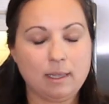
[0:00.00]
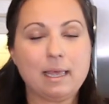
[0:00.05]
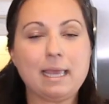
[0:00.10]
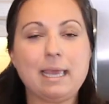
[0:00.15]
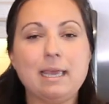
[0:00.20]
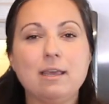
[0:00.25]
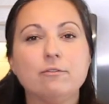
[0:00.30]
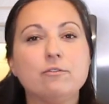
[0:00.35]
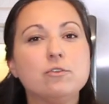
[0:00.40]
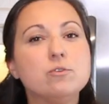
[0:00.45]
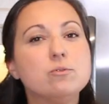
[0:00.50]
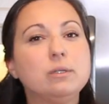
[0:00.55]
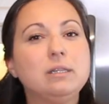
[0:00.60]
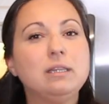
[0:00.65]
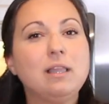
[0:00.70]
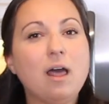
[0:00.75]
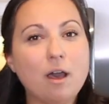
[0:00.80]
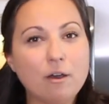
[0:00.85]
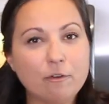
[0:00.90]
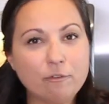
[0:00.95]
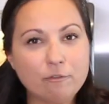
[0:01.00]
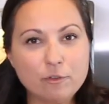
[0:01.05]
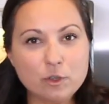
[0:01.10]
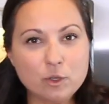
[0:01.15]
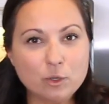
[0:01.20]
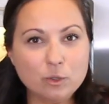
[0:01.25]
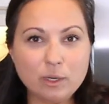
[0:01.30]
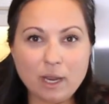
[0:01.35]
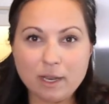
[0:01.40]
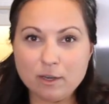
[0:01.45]
If you love
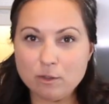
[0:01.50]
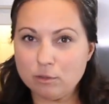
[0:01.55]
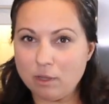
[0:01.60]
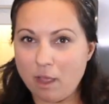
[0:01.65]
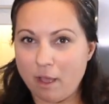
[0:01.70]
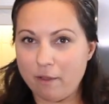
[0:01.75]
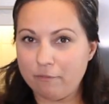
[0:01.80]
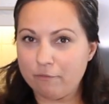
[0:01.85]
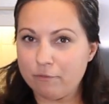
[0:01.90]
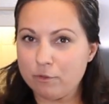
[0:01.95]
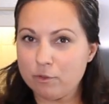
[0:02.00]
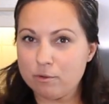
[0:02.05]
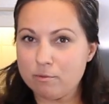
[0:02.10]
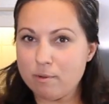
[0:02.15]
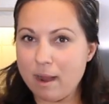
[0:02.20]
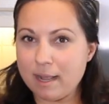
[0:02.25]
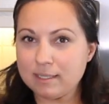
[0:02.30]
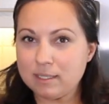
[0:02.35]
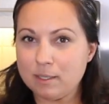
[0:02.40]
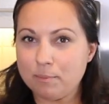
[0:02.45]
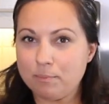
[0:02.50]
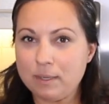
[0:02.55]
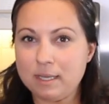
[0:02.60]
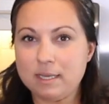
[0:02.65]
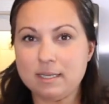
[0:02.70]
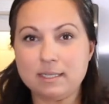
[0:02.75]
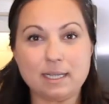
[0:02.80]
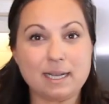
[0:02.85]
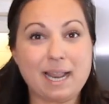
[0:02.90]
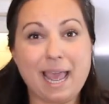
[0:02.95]
food and you love food
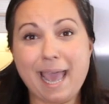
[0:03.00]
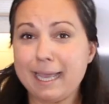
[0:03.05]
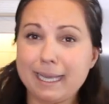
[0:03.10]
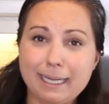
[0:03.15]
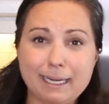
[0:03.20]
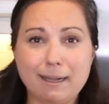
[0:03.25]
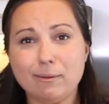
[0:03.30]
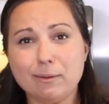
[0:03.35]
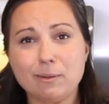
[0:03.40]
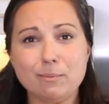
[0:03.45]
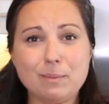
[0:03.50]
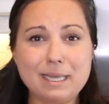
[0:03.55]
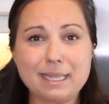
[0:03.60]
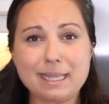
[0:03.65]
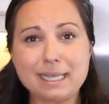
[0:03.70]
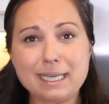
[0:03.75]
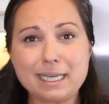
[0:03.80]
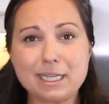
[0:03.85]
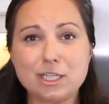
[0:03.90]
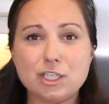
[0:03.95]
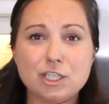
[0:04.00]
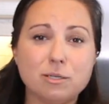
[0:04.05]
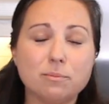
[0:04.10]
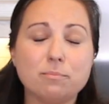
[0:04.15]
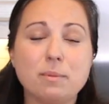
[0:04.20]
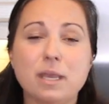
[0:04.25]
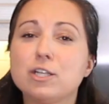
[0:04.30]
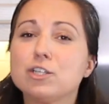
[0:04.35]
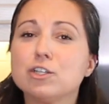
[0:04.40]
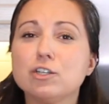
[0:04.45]
recipes and hanging out with me in the kitchen,
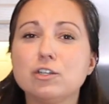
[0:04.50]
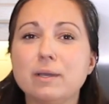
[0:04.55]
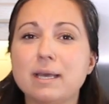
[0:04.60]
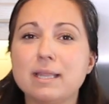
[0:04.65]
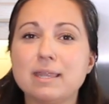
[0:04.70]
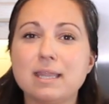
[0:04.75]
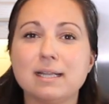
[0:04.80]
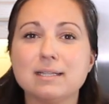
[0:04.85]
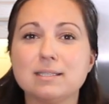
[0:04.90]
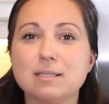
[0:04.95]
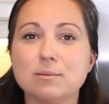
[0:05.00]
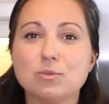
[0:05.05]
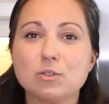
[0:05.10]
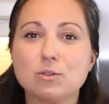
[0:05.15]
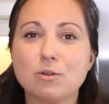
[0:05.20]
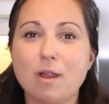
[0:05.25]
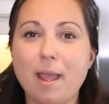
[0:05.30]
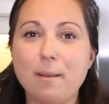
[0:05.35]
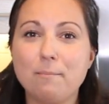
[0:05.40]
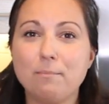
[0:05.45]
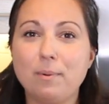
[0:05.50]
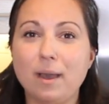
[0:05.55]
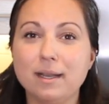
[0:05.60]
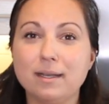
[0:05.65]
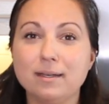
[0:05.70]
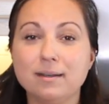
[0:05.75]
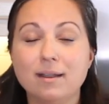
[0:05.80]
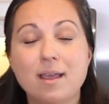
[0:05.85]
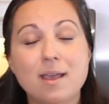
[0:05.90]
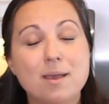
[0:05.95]
make sure you hit that subscribe
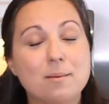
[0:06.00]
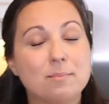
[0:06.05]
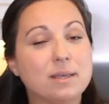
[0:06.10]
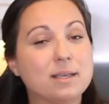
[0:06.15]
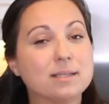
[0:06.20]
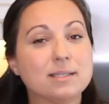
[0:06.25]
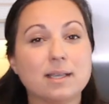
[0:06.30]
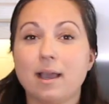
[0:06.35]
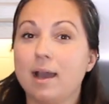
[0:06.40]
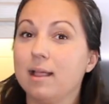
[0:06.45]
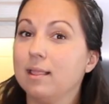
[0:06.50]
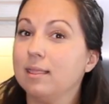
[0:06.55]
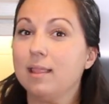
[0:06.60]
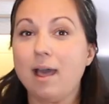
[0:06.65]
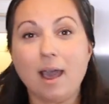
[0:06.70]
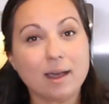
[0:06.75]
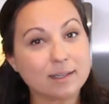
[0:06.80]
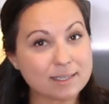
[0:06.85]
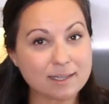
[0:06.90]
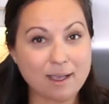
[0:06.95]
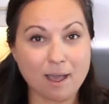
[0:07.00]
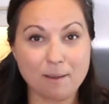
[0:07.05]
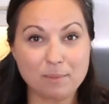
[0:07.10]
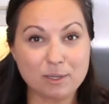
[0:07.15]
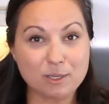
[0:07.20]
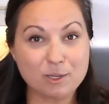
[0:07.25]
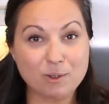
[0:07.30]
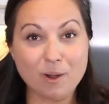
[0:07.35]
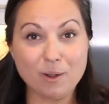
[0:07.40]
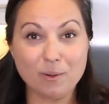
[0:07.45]
button because I got lots
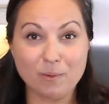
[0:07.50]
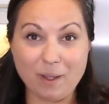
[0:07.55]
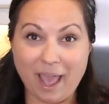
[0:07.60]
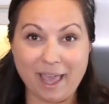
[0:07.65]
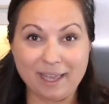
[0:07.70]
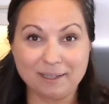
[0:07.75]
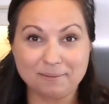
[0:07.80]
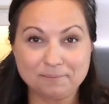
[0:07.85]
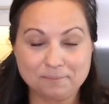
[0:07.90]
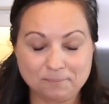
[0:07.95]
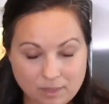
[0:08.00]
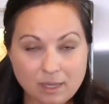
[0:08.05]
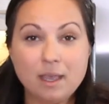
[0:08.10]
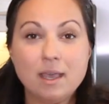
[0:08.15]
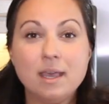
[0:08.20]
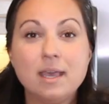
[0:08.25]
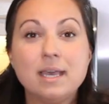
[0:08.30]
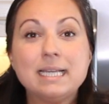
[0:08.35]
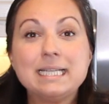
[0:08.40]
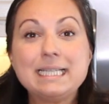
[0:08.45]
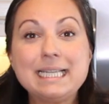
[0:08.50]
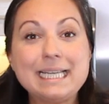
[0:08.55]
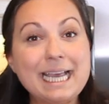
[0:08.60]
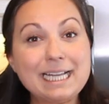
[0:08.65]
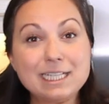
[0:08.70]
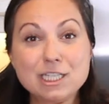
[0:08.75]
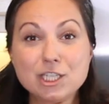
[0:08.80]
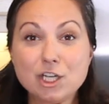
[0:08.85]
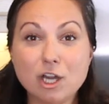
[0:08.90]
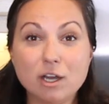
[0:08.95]
coming your way. To
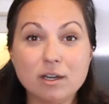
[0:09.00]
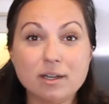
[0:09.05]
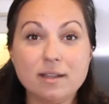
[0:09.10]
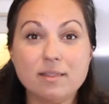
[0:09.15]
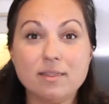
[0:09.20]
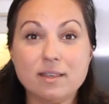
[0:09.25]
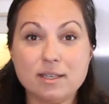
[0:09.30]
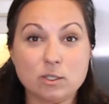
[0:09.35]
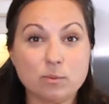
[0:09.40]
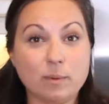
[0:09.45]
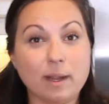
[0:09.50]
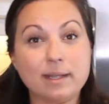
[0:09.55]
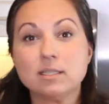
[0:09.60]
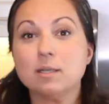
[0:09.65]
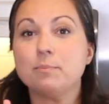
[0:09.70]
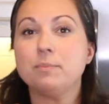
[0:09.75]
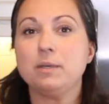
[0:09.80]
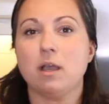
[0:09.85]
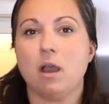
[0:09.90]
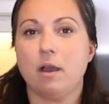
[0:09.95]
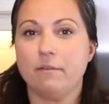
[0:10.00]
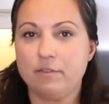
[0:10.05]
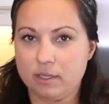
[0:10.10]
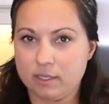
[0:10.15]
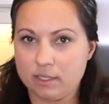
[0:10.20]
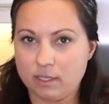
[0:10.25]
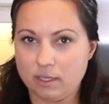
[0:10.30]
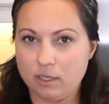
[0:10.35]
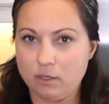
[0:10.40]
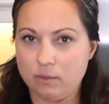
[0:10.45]
get started this recipe,
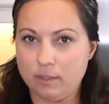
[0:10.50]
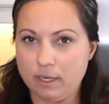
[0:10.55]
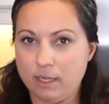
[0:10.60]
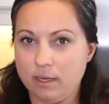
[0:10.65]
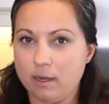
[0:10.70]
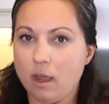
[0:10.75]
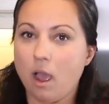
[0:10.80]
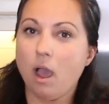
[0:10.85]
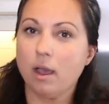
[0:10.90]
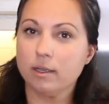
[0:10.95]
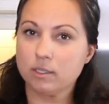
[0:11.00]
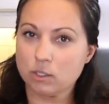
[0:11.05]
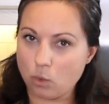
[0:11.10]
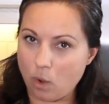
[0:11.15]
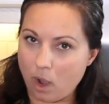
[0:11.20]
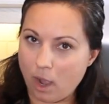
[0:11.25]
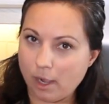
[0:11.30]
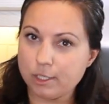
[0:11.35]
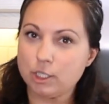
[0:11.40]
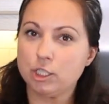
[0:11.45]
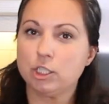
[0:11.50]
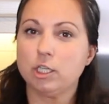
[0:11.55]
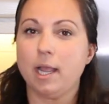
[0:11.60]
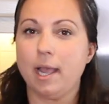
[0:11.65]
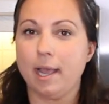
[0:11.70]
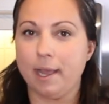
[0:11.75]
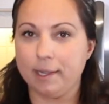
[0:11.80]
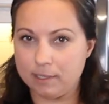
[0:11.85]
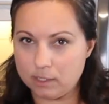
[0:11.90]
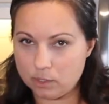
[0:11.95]
obviously you need a squash
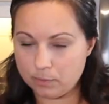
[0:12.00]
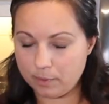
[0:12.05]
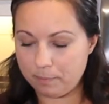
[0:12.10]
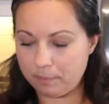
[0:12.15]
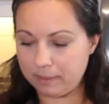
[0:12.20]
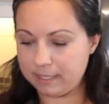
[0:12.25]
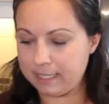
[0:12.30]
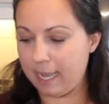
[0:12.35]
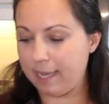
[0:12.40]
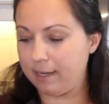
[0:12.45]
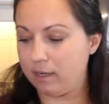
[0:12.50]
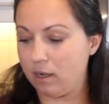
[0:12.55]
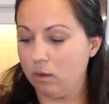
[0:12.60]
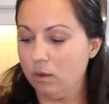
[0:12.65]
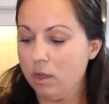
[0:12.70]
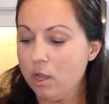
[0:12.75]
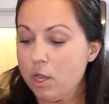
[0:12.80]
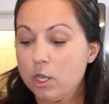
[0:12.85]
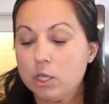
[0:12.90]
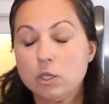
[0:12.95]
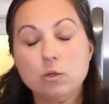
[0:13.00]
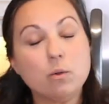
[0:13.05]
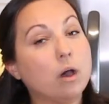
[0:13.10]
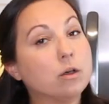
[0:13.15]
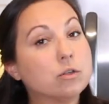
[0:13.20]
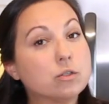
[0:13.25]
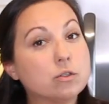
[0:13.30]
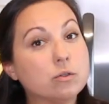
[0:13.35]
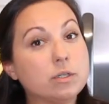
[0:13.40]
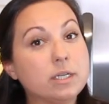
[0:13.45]
and a sweet potato. You
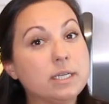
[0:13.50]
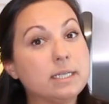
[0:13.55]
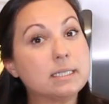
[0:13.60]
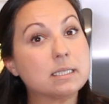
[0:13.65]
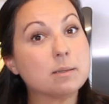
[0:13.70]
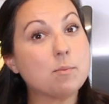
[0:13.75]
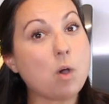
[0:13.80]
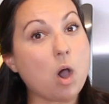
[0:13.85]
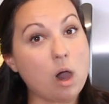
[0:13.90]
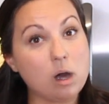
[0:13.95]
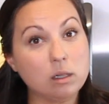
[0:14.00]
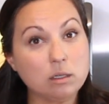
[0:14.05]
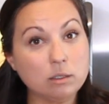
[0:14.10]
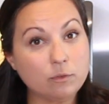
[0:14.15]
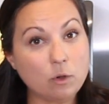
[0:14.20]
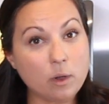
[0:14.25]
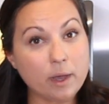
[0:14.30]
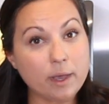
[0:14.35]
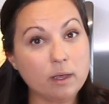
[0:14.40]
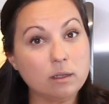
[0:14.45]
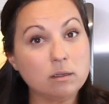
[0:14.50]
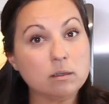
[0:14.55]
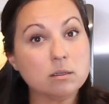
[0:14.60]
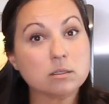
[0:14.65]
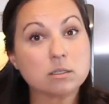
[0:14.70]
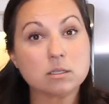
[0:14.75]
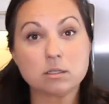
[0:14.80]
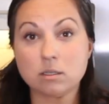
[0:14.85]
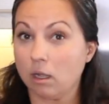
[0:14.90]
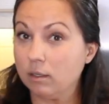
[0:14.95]
also need some olive oil,
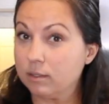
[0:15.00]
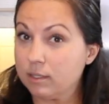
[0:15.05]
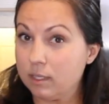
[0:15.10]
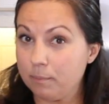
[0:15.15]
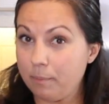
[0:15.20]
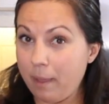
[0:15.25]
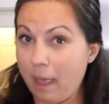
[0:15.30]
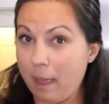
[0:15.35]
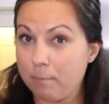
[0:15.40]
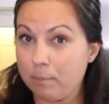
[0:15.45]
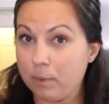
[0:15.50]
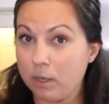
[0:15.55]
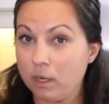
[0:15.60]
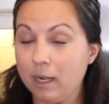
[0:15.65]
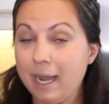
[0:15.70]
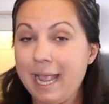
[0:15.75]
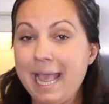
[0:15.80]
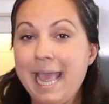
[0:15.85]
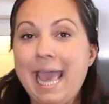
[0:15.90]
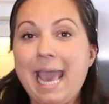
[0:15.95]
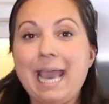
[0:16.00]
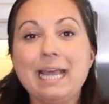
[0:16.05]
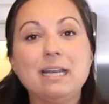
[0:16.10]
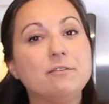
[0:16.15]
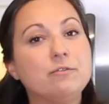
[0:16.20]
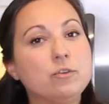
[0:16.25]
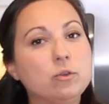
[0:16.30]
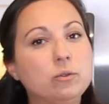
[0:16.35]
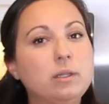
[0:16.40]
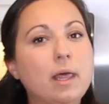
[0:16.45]
salt and pepper, and
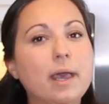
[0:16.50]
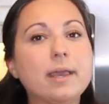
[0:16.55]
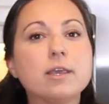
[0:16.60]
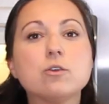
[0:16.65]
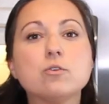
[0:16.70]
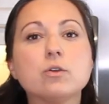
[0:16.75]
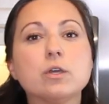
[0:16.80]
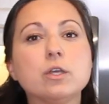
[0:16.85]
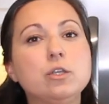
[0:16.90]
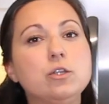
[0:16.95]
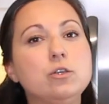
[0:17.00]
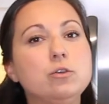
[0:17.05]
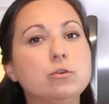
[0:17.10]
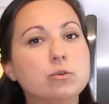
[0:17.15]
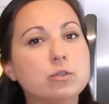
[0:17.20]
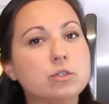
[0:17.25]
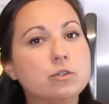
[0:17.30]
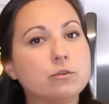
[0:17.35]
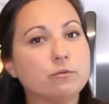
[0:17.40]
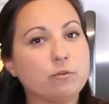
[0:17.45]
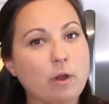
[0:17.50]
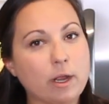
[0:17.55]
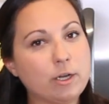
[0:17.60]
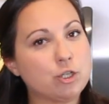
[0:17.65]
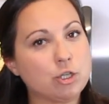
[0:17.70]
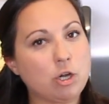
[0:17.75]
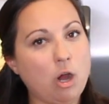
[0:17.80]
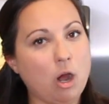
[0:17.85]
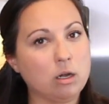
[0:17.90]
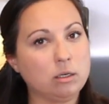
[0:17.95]
if you'd like you can use
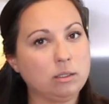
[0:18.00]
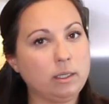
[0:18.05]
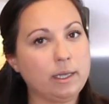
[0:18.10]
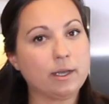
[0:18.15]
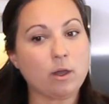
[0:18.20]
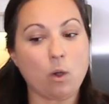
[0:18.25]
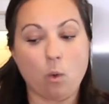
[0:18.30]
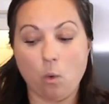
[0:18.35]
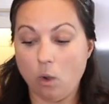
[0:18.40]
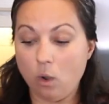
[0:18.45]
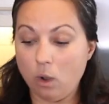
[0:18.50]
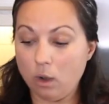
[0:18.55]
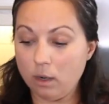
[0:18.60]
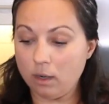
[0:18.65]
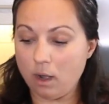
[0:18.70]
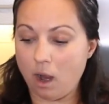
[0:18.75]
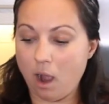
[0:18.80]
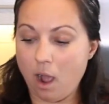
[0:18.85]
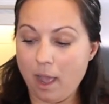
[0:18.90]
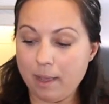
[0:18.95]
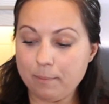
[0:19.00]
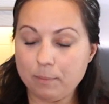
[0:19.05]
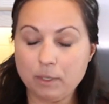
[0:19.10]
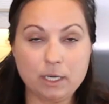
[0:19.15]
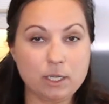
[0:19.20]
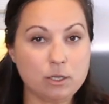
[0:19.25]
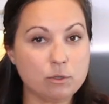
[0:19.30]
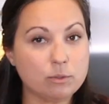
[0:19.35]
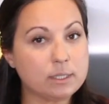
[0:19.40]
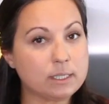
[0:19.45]
fresh garlic, or I'm going
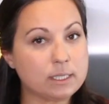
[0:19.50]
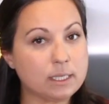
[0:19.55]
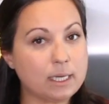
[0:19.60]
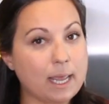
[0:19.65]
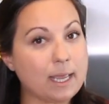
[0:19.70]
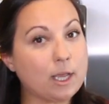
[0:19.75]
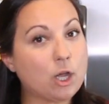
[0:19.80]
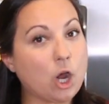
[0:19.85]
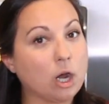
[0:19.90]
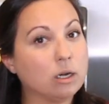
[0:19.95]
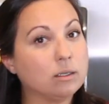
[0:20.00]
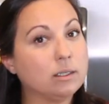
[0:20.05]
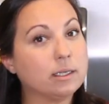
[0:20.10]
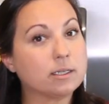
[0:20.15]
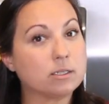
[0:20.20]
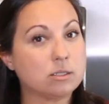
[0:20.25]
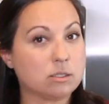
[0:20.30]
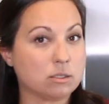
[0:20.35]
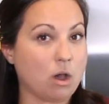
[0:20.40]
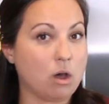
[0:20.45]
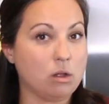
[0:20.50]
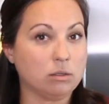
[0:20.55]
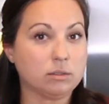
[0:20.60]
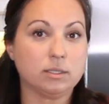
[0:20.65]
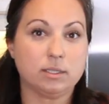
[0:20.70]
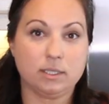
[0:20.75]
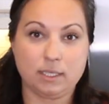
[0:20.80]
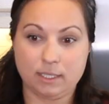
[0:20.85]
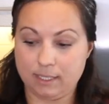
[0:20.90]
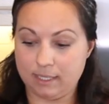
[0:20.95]
to use today garlic
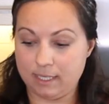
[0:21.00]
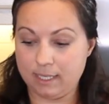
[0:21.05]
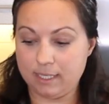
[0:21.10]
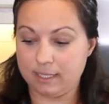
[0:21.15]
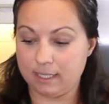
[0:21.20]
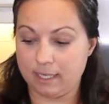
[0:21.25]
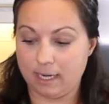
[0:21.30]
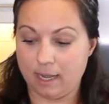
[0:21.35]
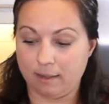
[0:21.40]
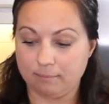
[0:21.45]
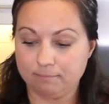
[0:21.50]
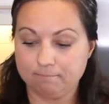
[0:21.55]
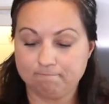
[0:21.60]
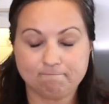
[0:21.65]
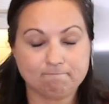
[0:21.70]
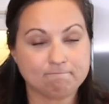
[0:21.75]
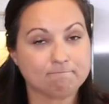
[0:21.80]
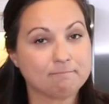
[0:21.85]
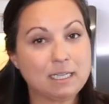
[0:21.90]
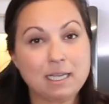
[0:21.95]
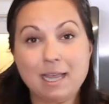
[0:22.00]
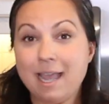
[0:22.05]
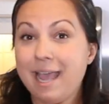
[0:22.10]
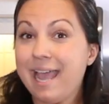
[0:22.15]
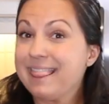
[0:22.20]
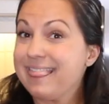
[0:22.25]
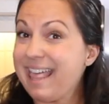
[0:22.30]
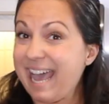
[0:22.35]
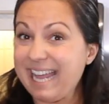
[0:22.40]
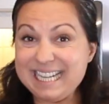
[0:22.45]
salt to season it.
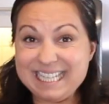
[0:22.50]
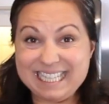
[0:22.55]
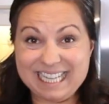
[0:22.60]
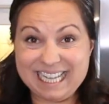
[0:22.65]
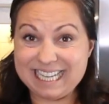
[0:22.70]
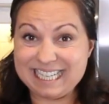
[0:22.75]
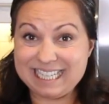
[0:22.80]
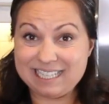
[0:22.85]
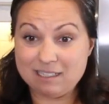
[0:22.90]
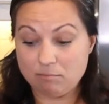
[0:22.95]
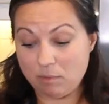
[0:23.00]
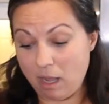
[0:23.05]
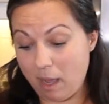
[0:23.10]
That is it.